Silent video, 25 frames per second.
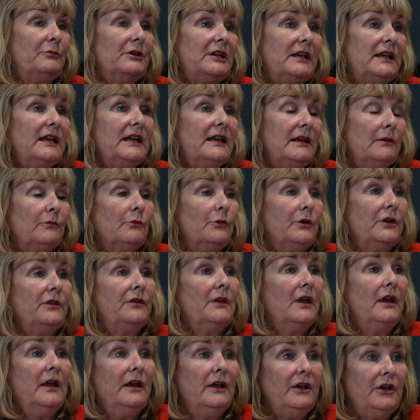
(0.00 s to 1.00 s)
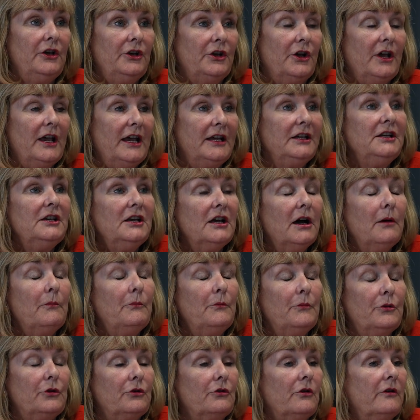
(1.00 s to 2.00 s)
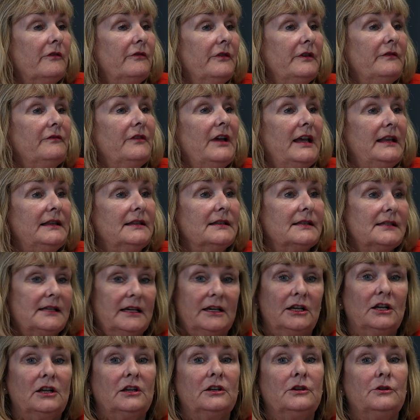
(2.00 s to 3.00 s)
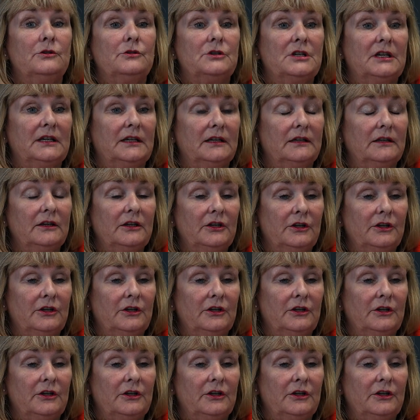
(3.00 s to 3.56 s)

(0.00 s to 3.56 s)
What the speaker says: been hit with, a number of events, including,